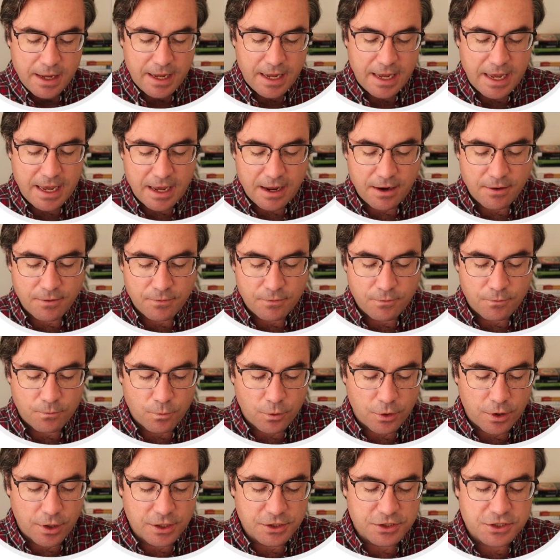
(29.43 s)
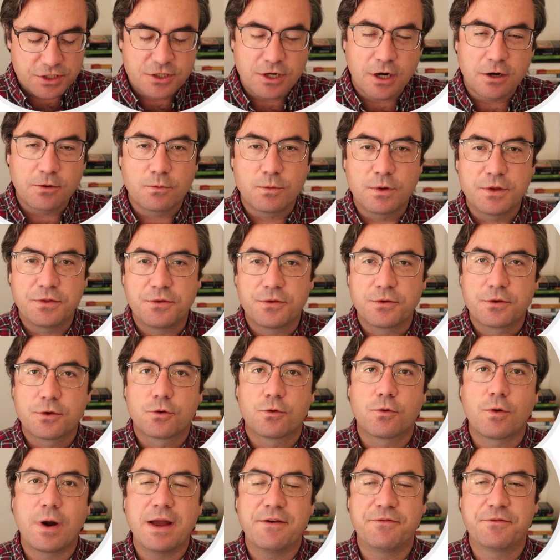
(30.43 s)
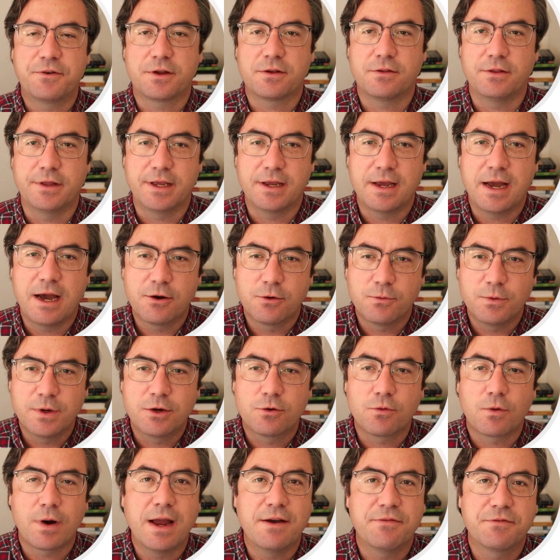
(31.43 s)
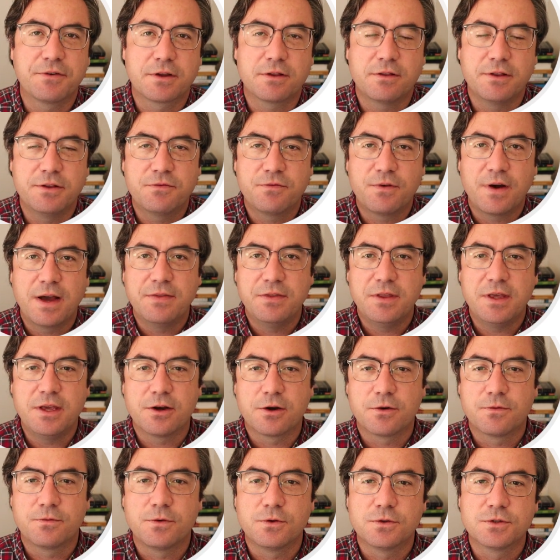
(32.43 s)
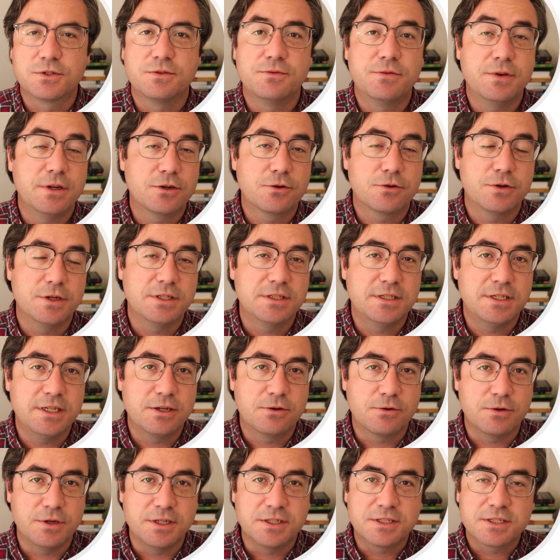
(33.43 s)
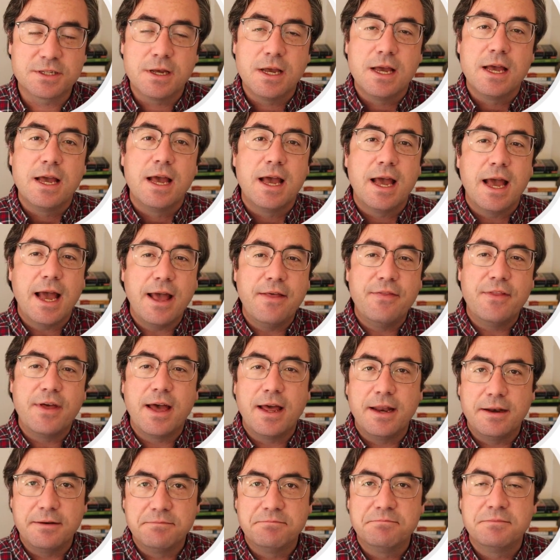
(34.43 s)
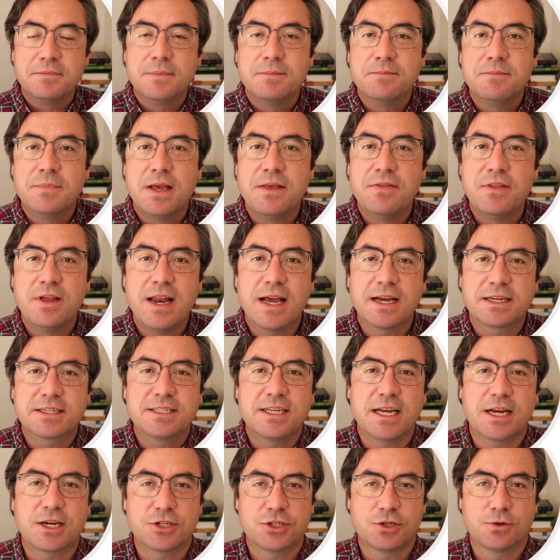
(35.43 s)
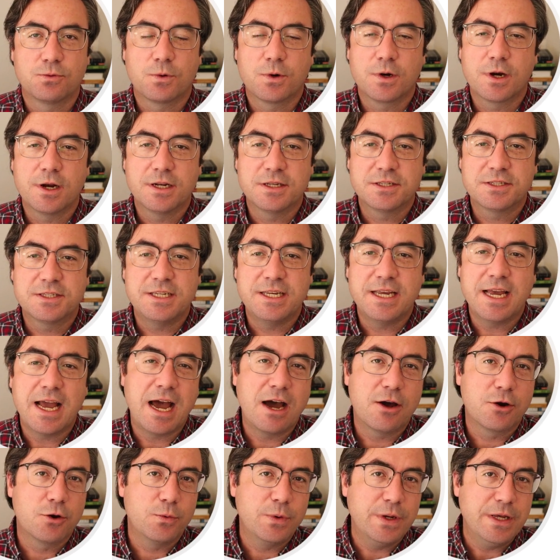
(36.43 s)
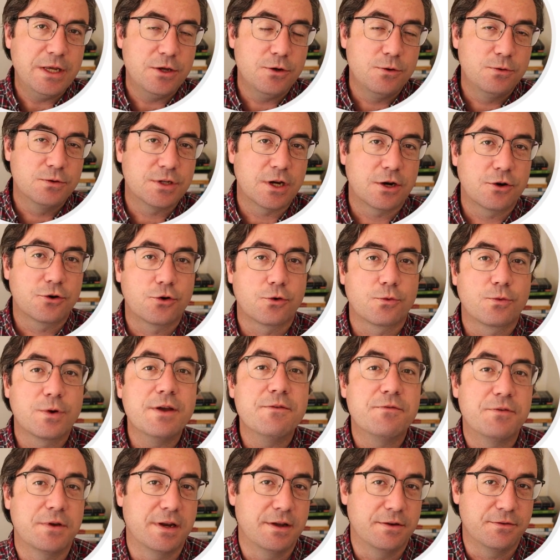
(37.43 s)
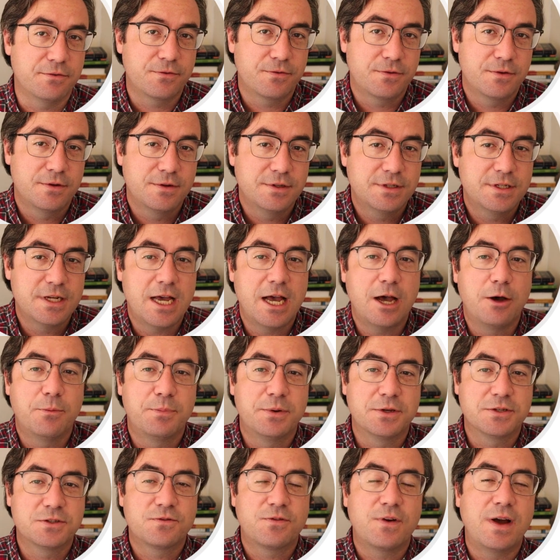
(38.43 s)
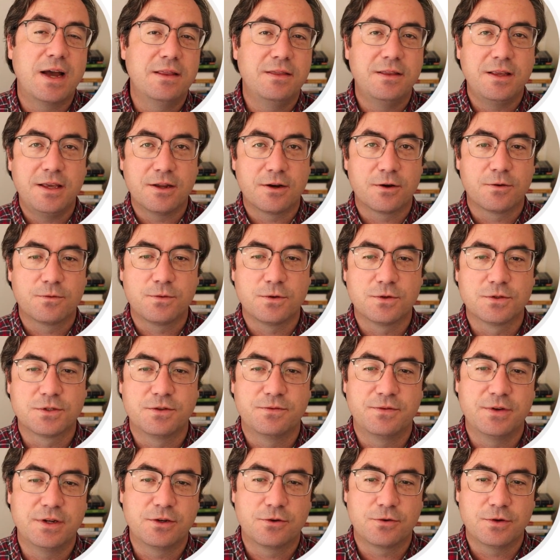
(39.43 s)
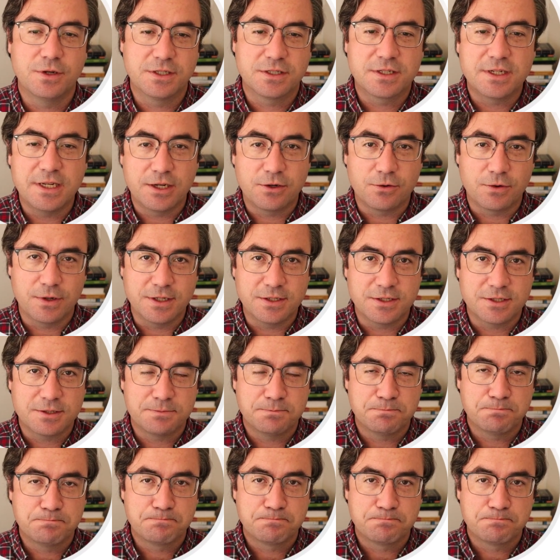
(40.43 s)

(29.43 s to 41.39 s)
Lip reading: And we're going to start with graphically. How do we graphically find the intervals of increase, decrease? And then in the next section, we're going to see how do we use our derivative to help us find the intervals of increase, decrease.